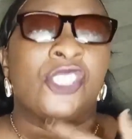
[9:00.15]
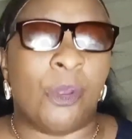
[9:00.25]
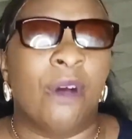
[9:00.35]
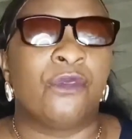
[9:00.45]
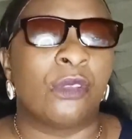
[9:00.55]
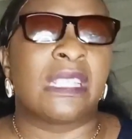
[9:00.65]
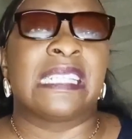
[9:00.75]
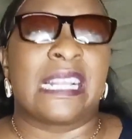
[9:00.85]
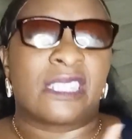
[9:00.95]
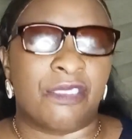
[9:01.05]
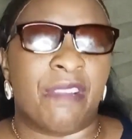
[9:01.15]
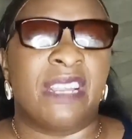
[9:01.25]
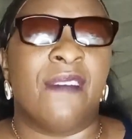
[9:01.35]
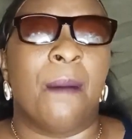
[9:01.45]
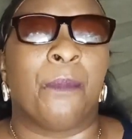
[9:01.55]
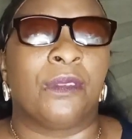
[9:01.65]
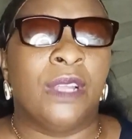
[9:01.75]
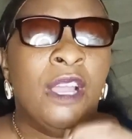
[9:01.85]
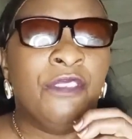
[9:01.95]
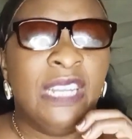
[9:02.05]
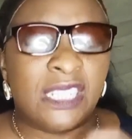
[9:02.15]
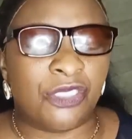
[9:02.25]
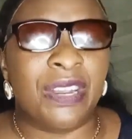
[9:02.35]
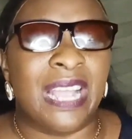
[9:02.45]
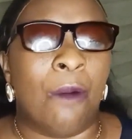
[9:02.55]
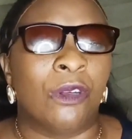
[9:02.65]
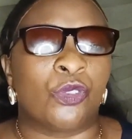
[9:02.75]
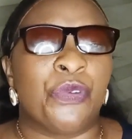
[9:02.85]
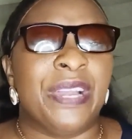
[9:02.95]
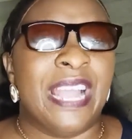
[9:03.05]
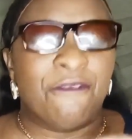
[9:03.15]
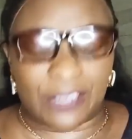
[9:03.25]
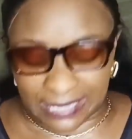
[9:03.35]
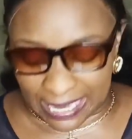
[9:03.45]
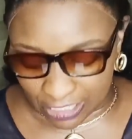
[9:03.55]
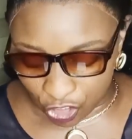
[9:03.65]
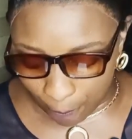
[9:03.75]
Some of those things are still relevant, but these 3 I want to really emphasize. In